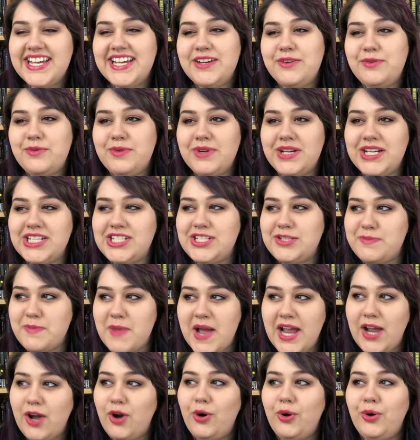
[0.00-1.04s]
which
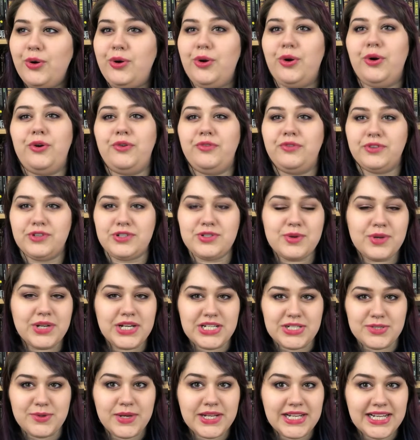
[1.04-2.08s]
my whole goal for
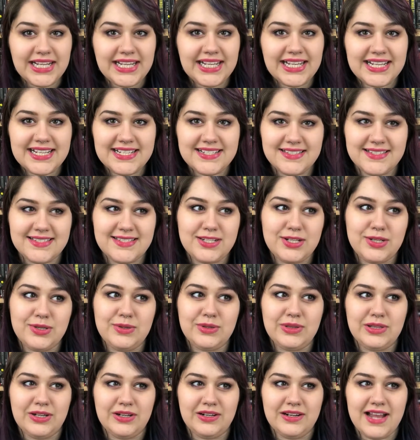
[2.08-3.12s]
2020 is
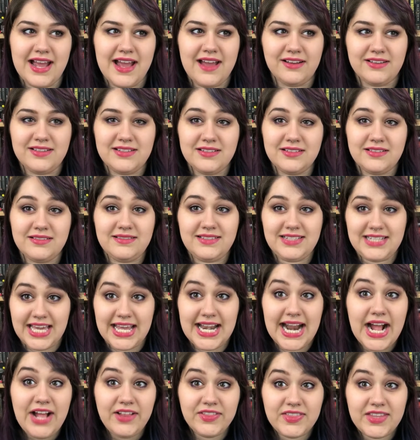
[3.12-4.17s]
to learn how to
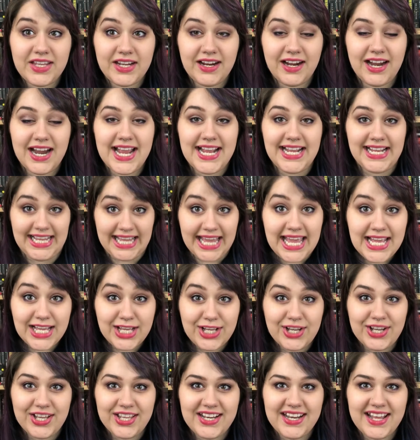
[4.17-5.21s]
get out there and get
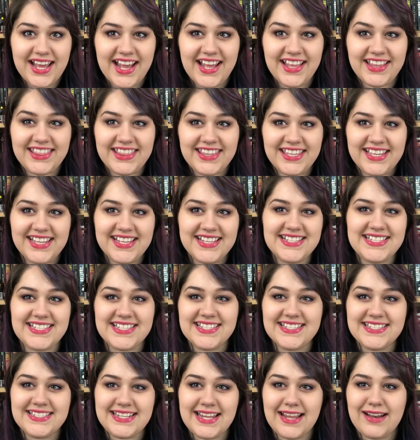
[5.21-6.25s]
good at things
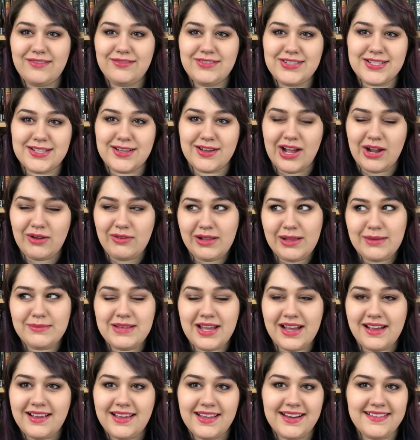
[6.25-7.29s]
instead of just going, well, I'm
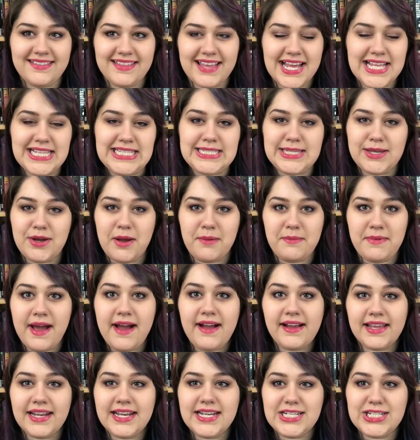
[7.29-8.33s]
not good at that, so I'm
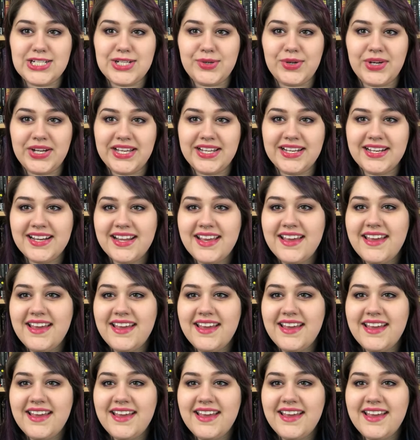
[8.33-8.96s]
not going to do it.